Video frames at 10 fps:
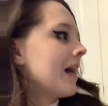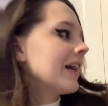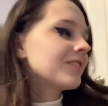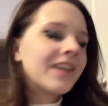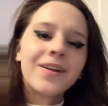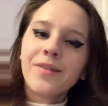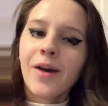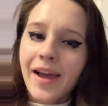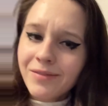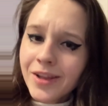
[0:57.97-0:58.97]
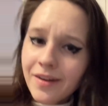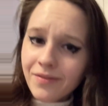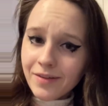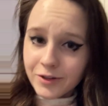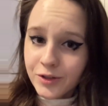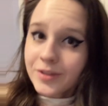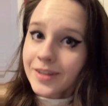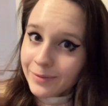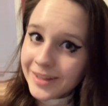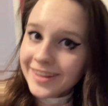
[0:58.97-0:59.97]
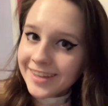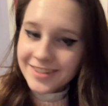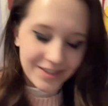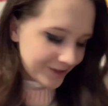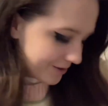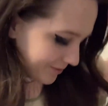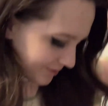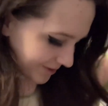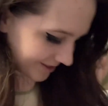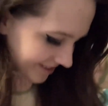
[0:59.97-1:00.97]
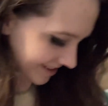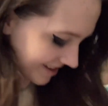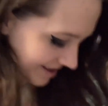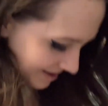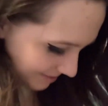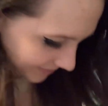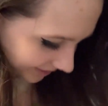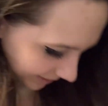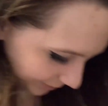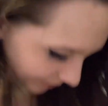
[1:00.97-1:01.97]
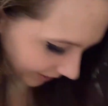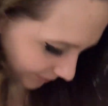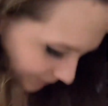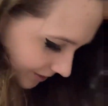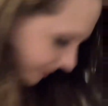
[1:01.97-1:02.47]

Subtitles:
actually, I don't know. I have a lot of favorite shoes because I really like shoes. But I will put